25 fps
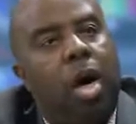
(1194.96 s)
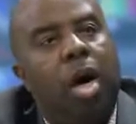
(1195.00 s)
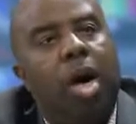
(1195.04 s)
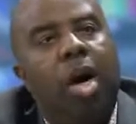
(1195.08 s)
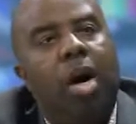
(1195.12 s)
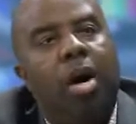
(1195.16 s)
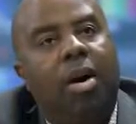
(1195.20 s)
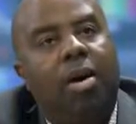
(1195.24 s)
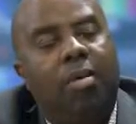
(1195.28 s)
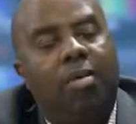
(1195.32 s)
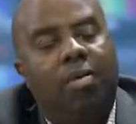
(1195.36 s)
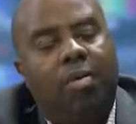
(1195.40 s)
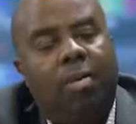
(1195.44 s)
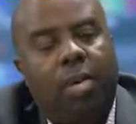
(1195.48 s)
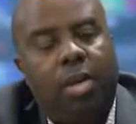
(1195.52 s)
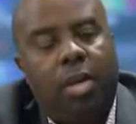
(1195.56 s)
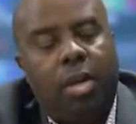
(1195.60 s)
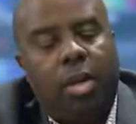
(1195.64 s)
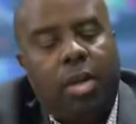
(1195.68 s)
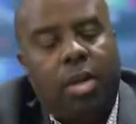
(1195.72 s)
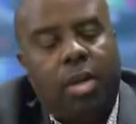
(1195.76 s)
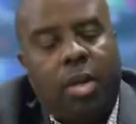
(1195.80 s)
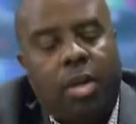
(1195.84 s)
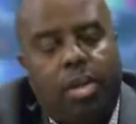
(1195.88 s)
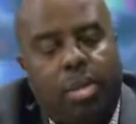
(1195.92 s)
of
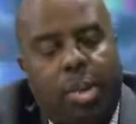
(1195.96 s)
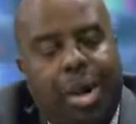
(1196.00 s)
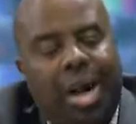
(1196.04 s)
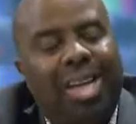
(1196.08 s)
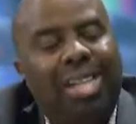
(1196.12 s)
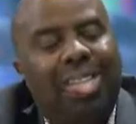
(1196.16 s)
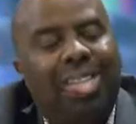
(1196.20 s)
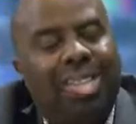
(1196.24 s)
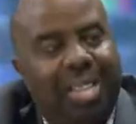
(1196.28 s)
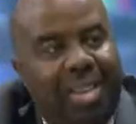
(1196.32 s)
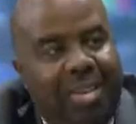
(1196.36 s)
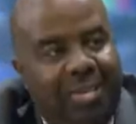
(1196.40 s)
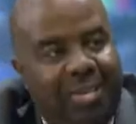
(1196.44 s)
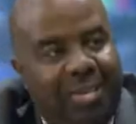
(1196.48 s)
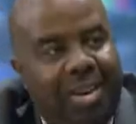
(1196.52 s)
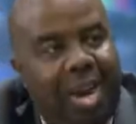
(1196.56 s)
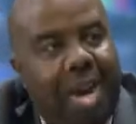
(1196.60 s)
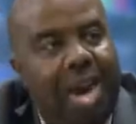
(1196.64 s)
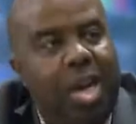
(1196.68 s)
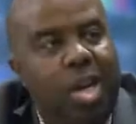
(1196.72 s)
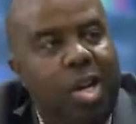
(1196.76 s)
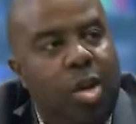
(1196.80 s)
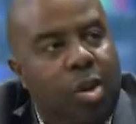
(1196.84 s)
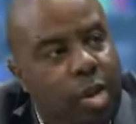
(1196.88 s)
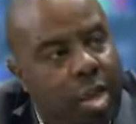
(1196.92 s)
depositing
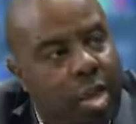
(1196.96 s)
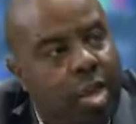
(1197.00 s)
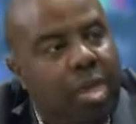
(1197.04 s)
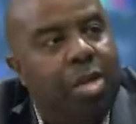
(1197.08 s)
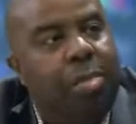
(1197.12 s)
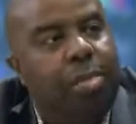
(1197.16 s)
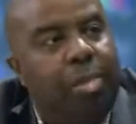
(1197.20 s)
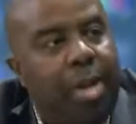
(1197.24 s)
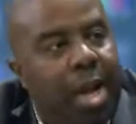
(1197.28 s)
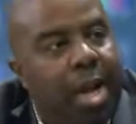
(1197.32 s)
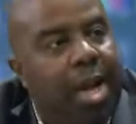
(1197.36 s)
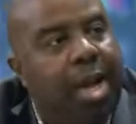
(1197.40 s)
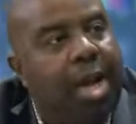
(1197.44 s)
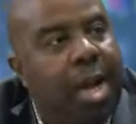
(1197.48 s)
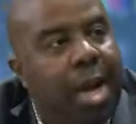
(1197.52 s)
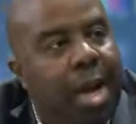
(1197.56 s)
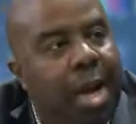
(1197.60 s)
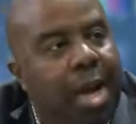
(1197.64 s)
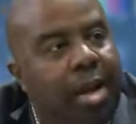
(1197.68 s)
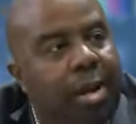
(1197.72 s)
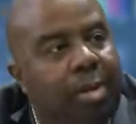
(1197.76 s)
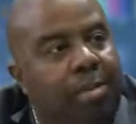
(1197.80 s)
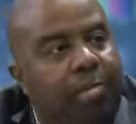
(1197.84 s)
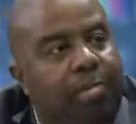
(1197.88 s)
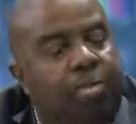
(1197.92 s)
value into
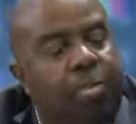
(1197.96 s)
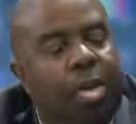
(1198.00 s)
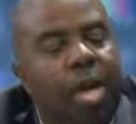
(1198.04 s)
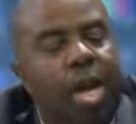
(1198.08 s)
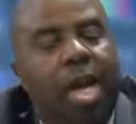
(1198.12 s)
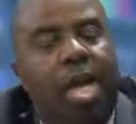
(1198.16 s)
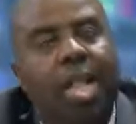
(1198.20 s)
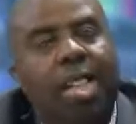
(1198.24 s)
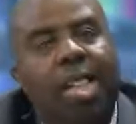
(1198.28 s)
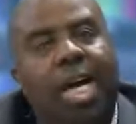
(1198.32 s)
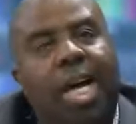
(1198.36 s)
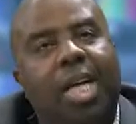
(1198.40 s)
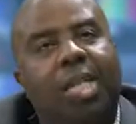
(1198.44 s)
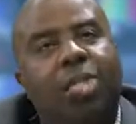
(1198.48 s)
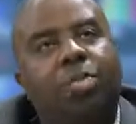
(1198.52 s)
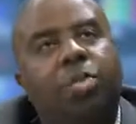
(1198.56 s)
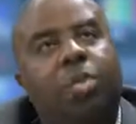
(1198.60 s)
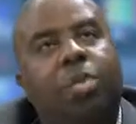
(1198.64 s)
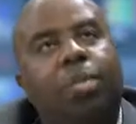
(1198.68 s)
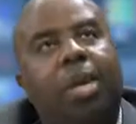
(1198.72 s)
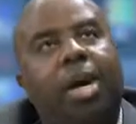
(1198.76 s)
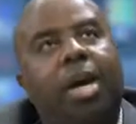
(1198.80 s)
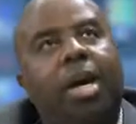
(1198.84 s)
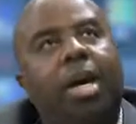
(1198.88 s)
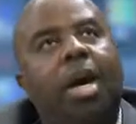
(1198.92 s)
mankind. And that's
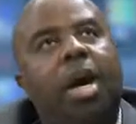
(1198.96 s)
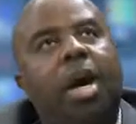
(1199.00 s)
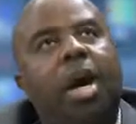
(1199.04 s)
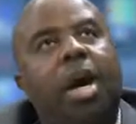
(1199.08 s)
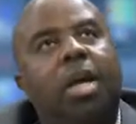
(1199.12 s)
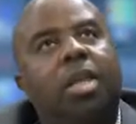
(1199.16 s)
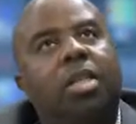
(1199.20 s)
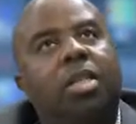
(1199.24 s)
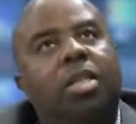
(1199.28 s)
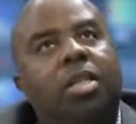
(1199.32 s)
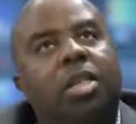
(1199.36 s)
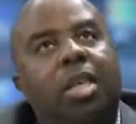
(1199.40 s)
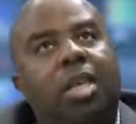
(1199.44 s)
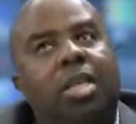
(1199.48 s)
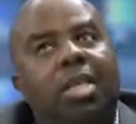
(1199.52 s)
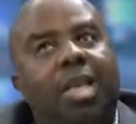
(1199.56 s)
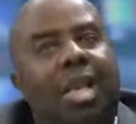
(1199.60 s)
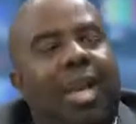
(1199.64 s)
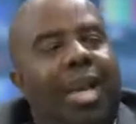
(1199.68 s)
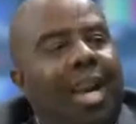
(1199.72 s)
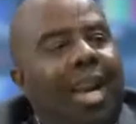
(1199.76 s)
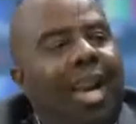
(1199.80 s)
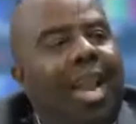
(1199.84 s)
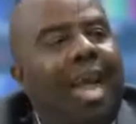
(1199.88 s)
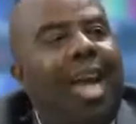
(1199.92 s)
what made Carla such a
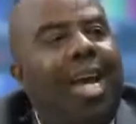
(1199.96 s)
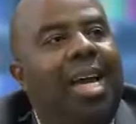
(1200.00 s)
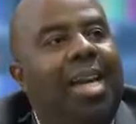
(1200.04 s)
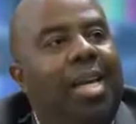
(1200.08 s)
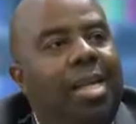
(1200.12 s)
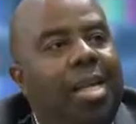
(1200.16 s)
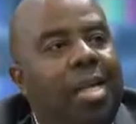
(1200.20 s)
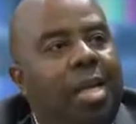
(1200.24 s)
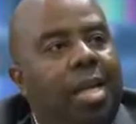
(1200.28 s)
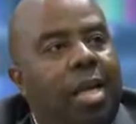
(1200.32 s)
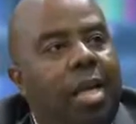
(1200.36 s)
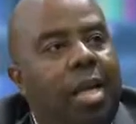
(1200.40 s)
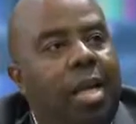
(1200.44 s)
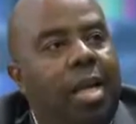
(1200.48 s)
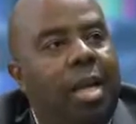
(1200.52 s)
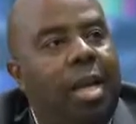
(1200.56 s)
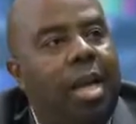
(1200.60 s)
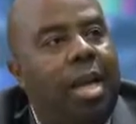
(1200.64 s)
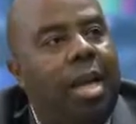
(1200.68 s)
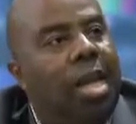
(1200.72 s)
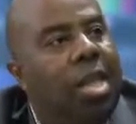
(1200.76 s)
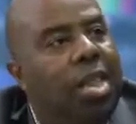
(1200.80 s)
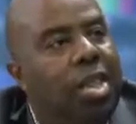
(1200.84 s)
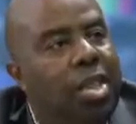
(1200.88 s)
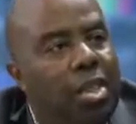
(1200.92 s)
light
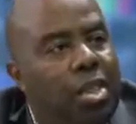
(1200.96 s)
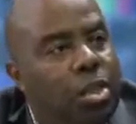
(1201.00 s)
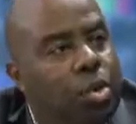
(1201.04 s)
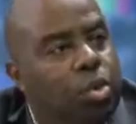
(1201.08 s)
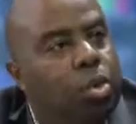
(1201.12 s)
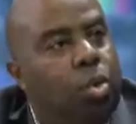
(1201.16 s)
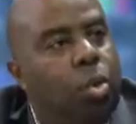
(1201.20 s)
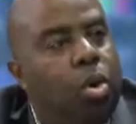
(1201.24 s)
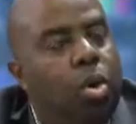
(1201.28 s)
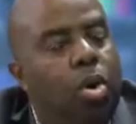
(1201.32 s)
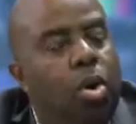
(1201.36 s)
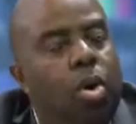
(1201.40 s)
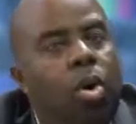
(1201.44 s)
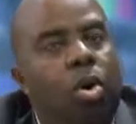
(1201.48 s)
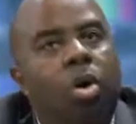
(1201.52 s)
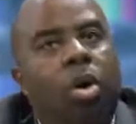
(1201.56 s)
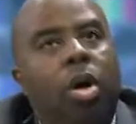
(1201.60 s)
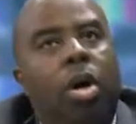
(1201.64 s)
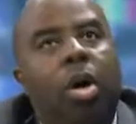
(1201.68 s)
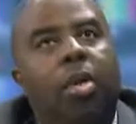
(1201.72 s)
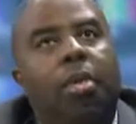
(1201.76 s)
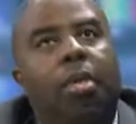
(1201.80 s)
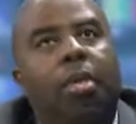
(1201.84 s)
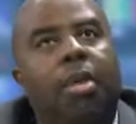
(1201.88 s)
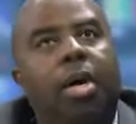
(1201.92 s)
in this world,
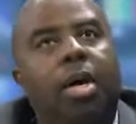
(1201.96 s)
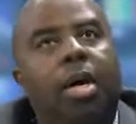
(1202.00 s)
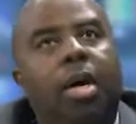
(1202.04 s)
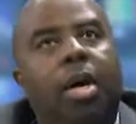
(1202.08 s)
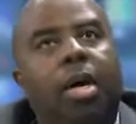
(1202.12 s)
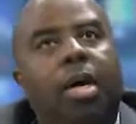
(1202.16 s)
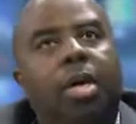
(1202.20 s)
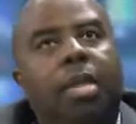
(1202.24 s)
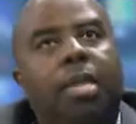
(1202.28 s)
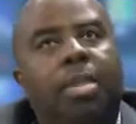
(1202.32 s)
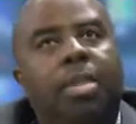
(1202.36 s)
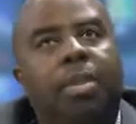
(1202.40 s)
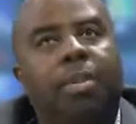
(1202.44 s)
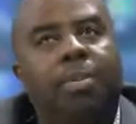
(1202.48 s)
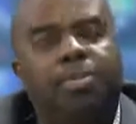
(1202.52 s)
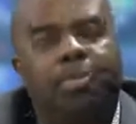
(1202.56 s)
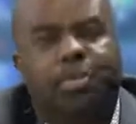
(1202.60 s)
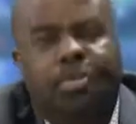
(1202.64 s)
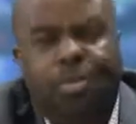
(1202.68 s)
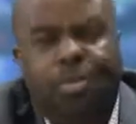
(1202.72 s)
because